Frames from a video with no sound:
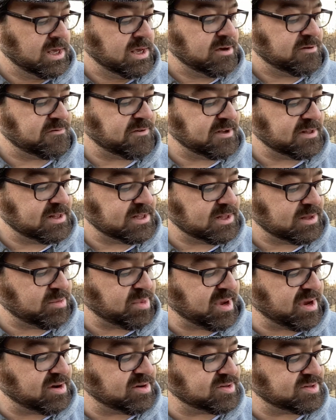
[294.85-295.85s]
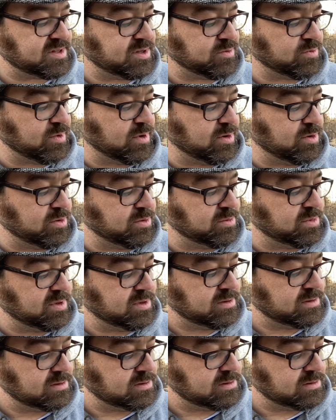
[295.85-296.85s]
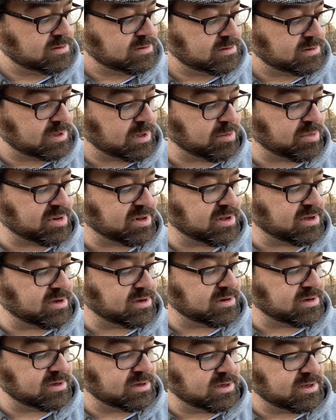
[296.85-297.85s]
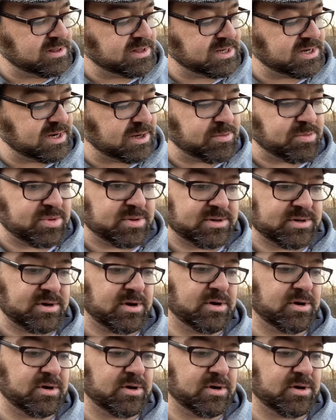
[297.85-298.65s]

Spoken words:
feeling the bears that roam, that belong in the deep, dark